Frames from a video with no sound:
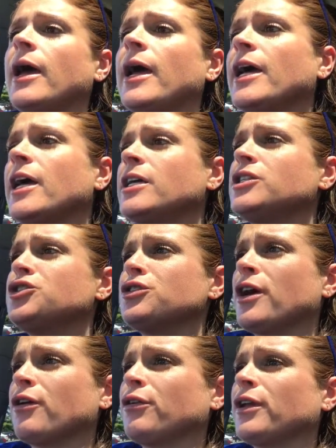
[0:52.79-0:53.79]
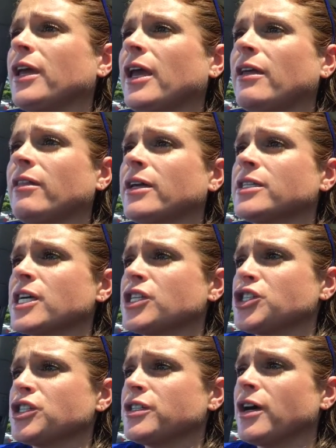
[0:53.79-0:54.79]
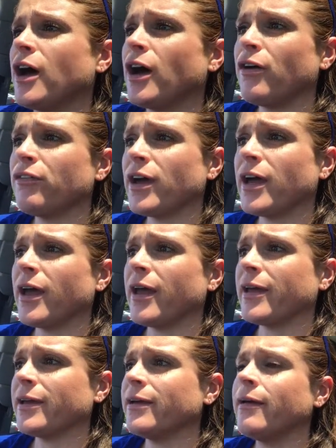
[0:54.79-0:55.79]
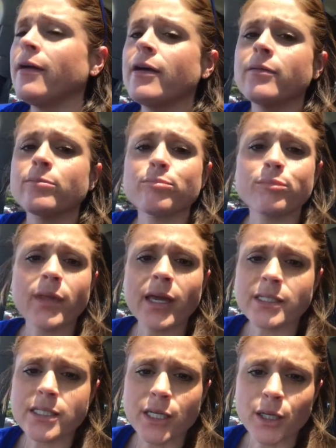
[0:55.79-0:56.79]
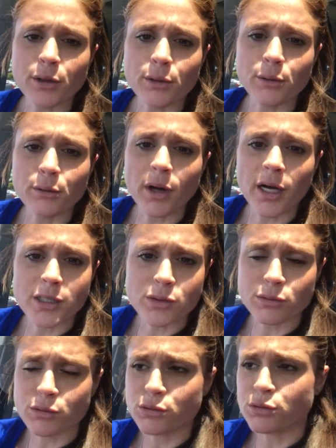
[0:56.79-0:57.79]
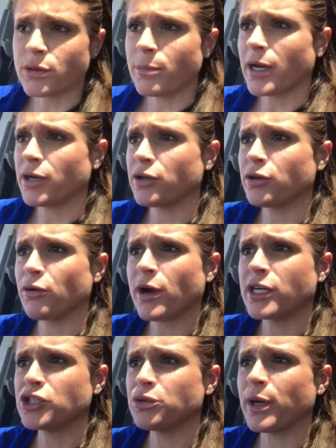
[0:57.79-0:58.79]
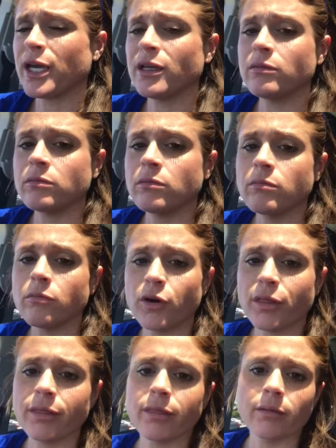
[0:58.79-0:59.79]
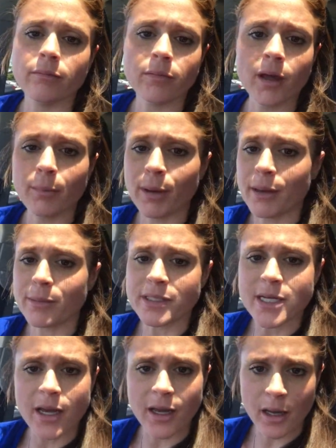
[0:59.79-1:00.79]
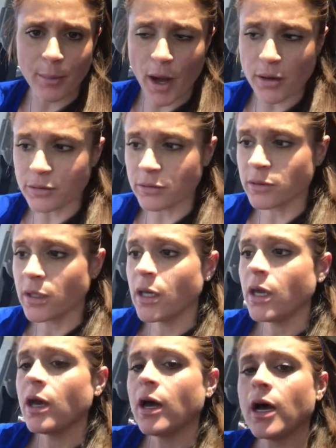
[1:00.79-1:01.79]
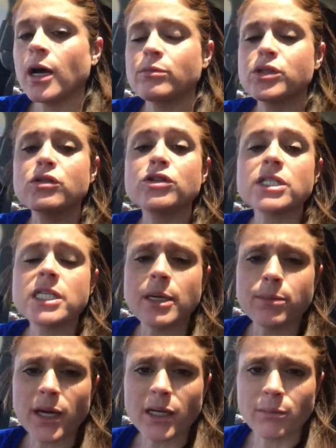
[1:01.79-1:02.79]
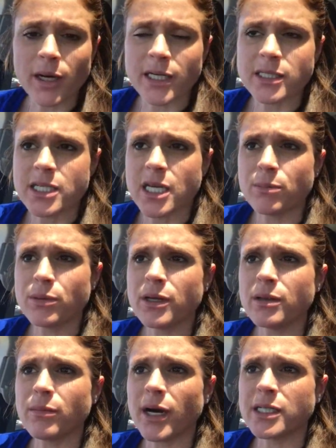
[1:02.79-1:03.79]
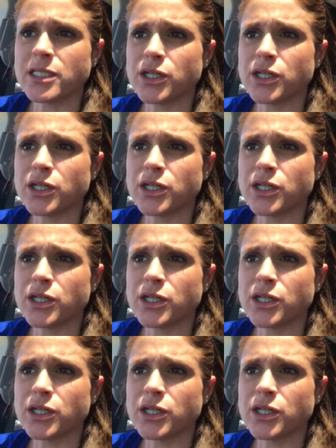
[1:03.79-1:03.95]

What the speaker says: And you're not going to gain the attention of a 18-year-old high school student about to graduate with a baby taking a bottle. So just keep that in mind. Keep it in mind